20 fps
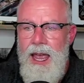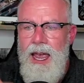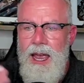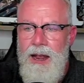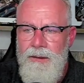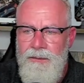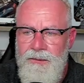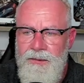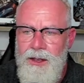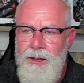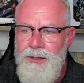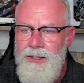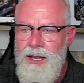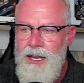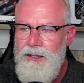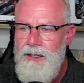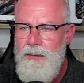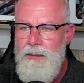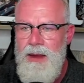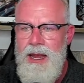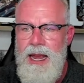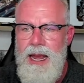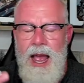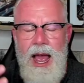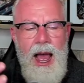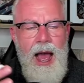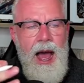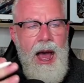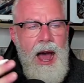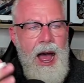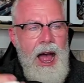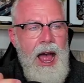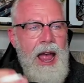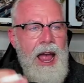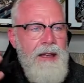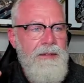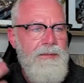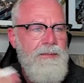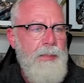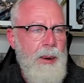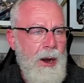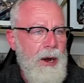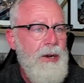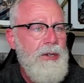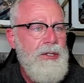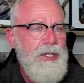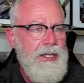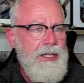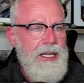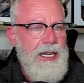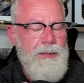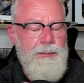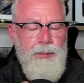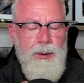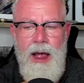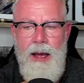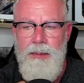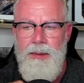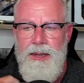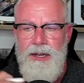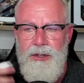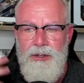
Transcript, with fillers: It feels like to me, I've personally probably